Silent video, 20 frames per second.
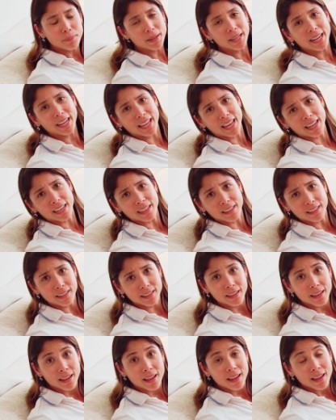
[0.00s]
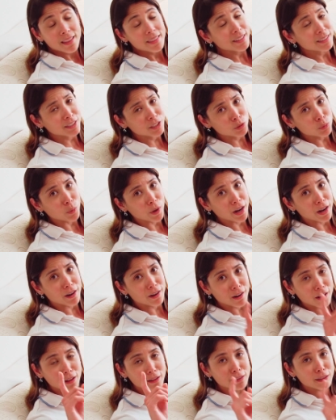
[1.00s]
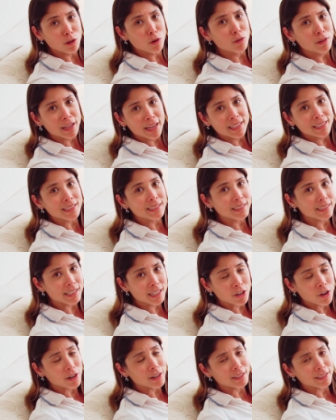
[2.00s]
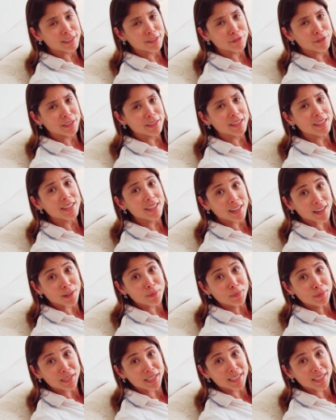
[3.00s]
But I get it. This is where low latency connectivity comes